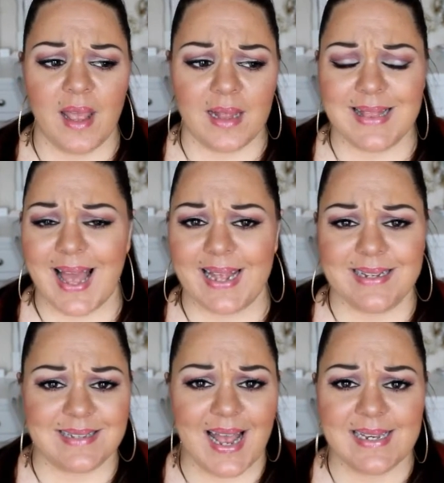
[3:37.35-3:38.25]

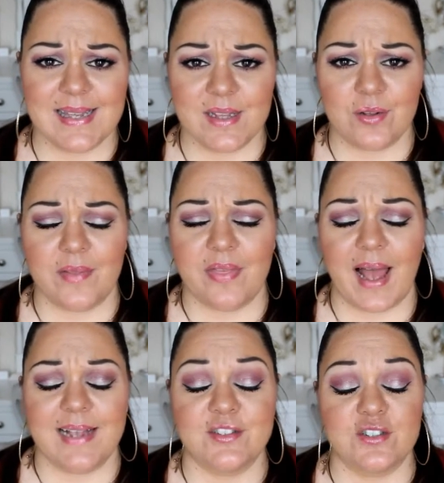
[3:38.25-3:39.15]
legs, anything like
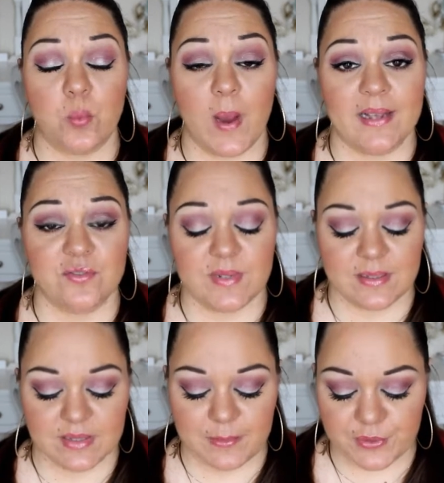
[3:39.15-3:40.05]
that. It just wears really,
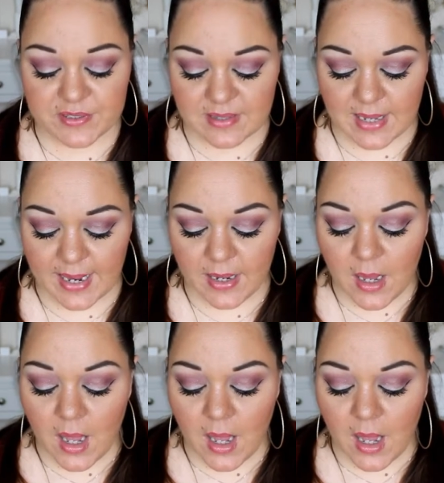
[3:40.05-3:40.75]
really prettily.